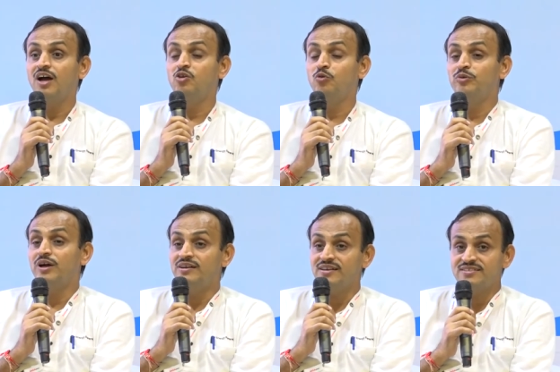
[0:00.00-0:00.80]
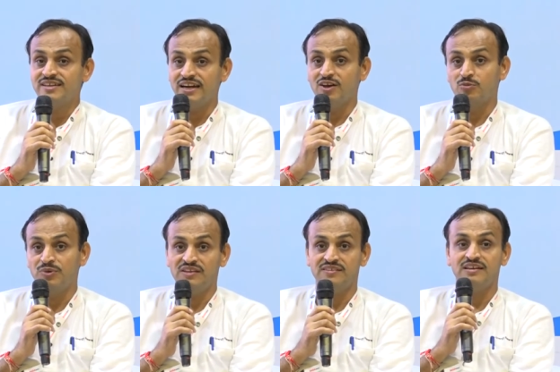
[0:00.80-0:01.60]
I hope we understand our
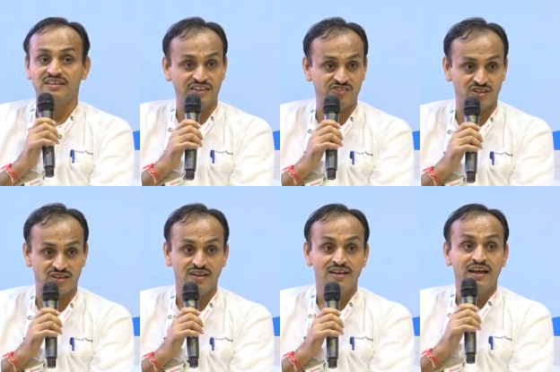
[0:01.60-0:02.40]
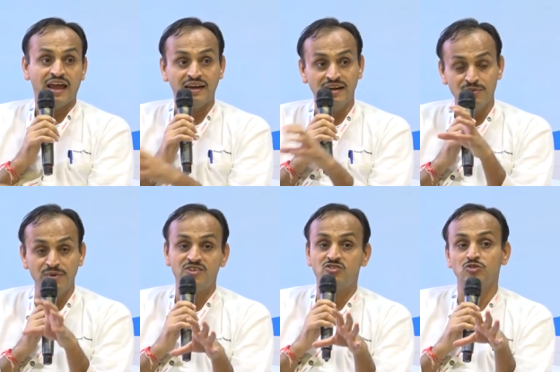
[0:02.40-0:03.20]
basic nature and
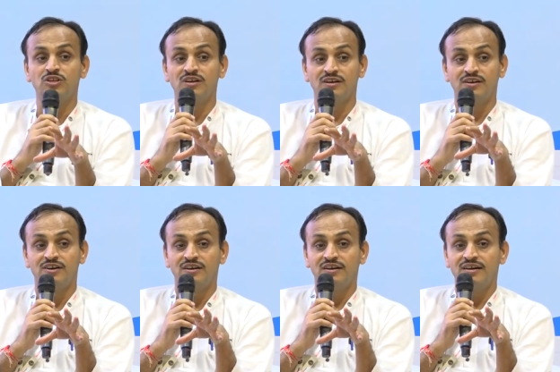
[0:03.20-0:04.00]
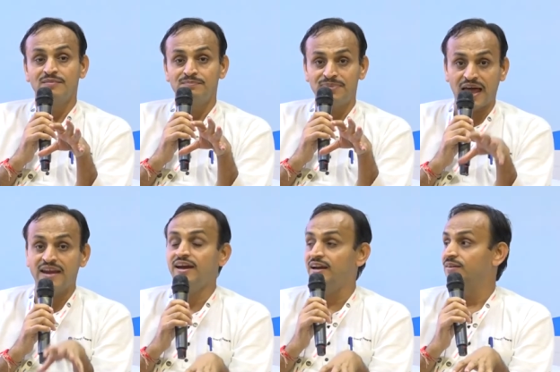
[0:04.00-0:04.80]
limits to the
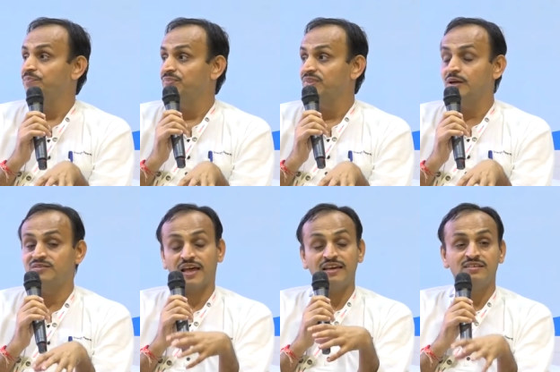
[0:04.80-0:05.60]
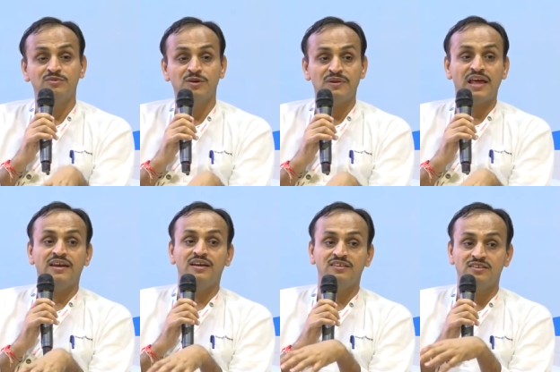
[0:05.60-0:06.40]
planet. The size of the
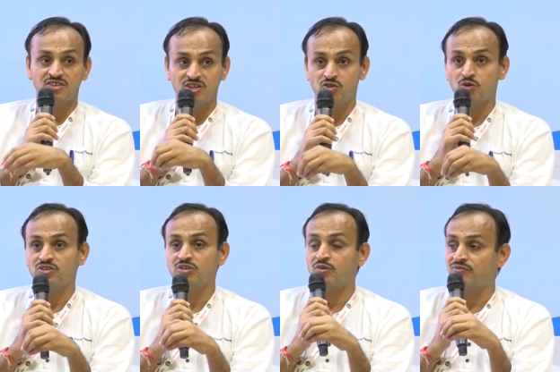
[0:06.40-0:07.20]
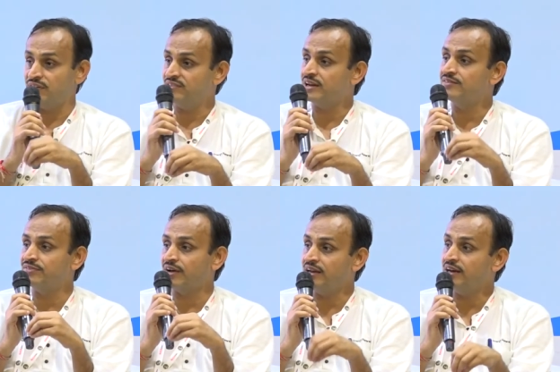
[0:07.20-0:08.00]
planets, its resources are fixed and
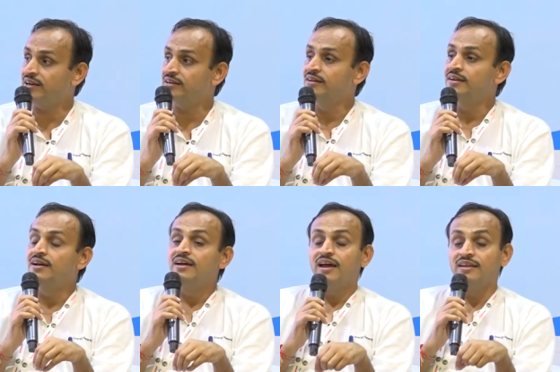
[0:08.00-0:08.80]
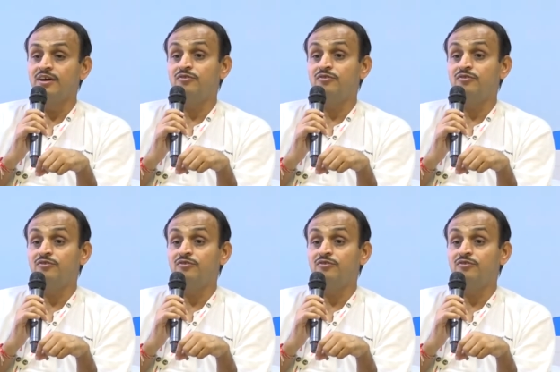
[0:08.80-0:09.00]
finite, and